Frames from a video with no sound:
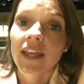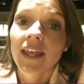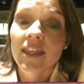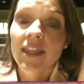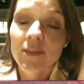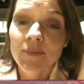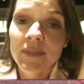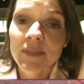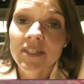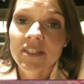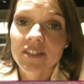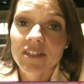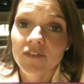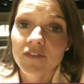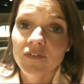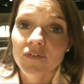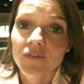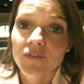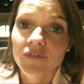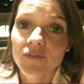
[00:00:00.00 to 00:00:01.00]
in the midst
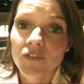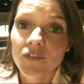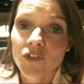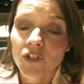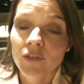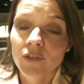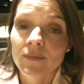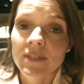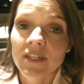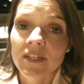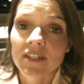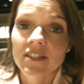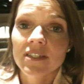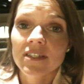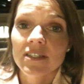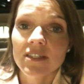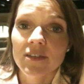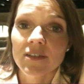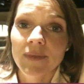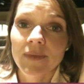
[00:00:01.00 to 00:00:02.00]
of
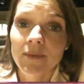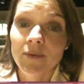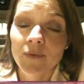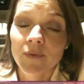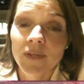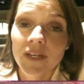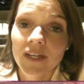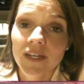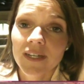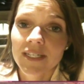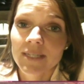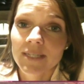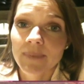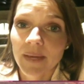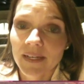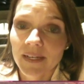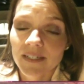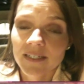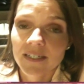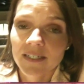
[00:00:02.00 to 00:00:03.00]
circumstances that maybe we didn't
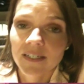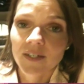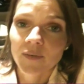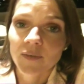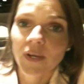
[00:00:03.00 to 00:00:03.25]
expect.